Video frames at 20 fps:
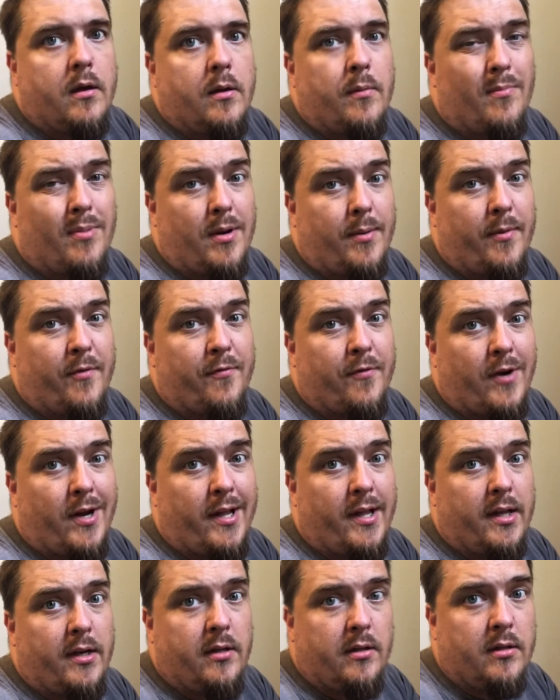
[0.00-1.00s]
But I'm
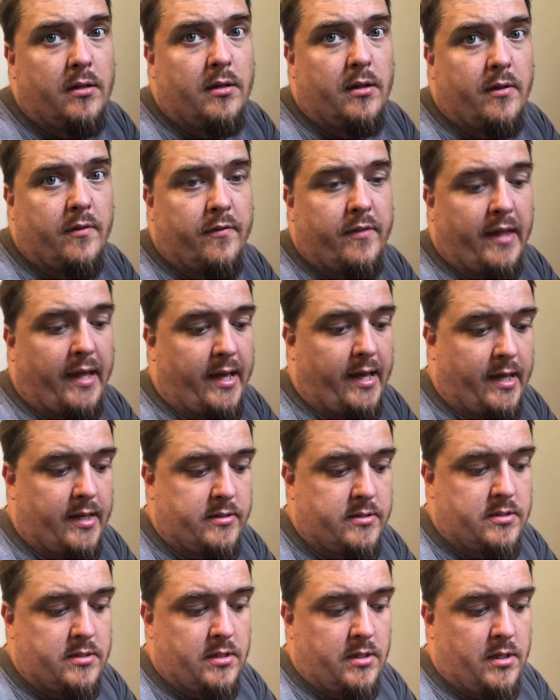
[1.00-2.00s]
afraid
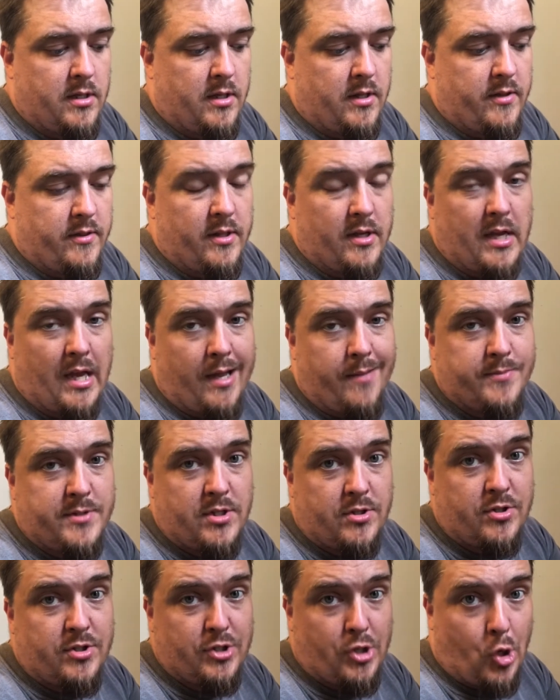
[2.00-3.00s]
that the comps
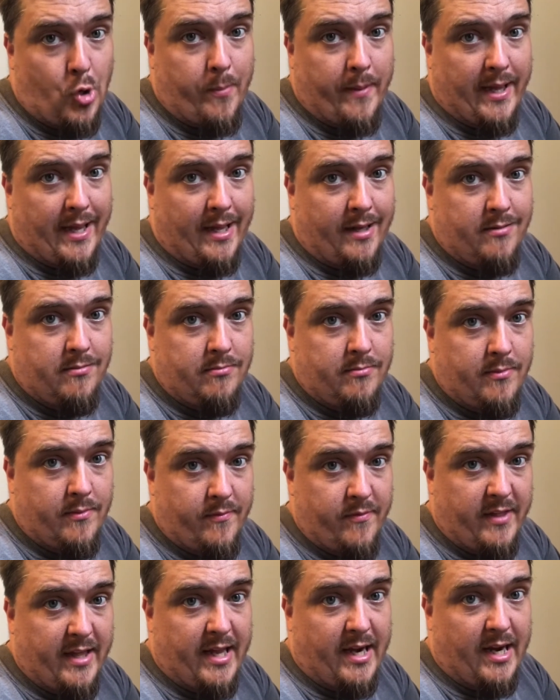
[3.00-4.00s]
are so bad that